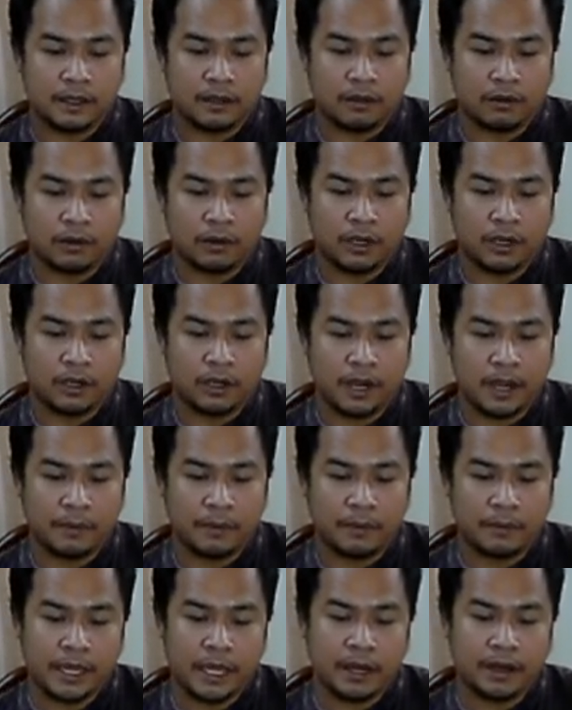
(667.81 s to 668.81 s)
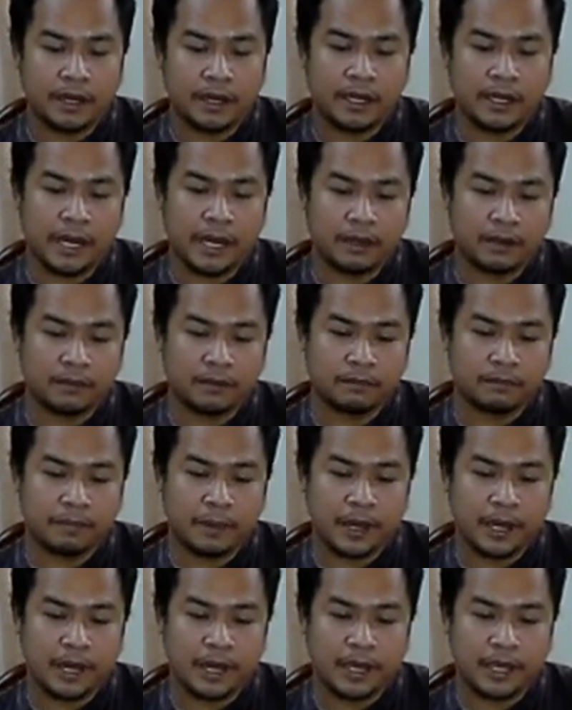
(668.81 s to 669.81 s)
or carried out
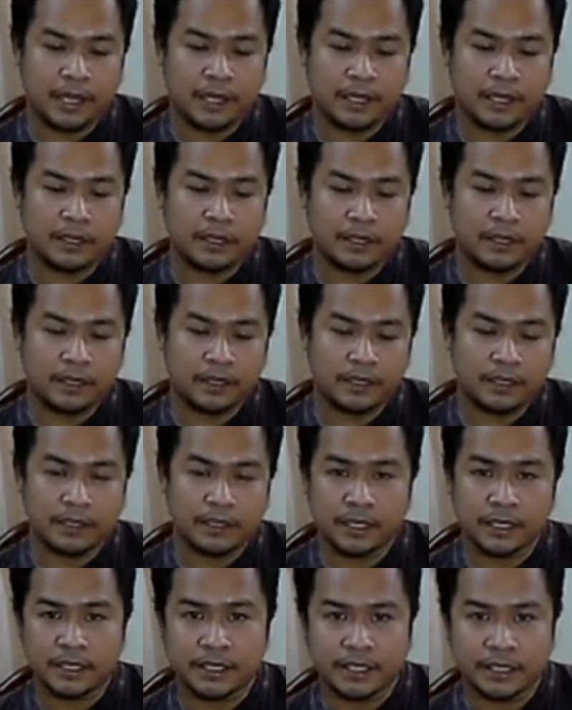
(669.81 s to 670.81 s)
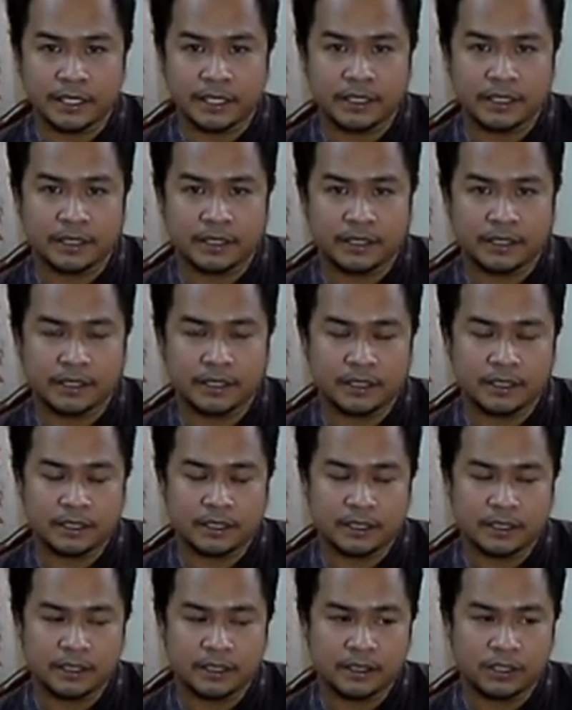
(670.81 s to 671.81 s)
by glaciers
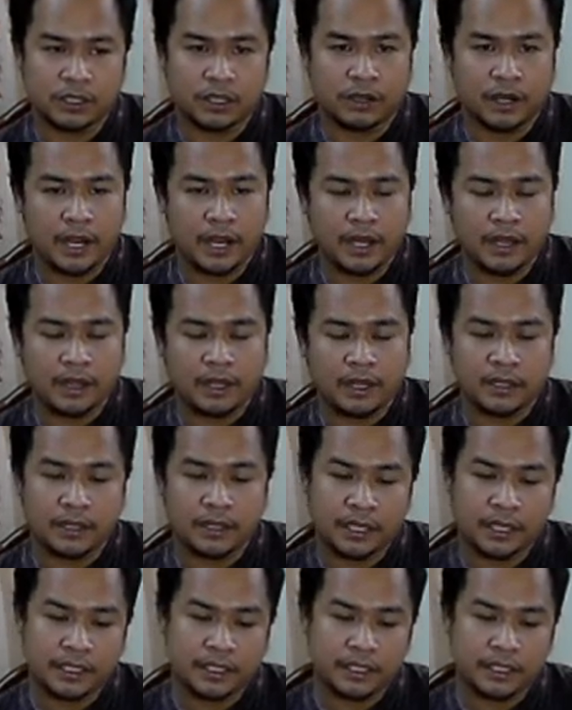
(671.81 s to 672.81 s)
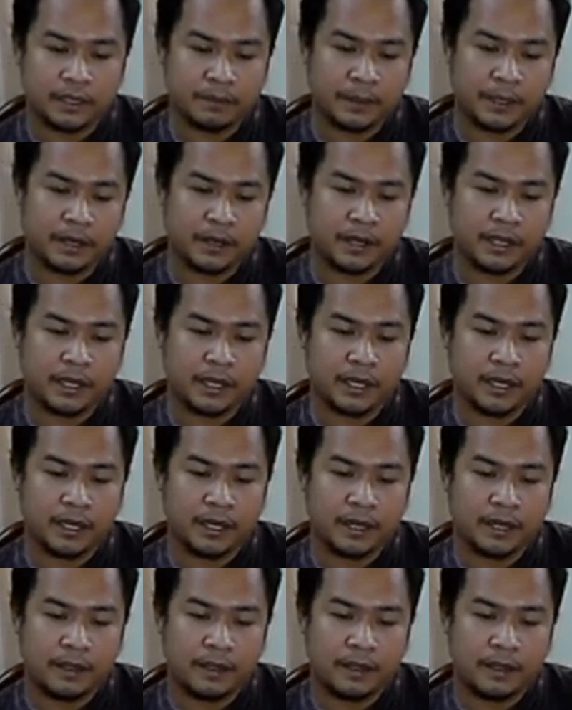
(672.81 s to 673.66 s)
during the glacial period.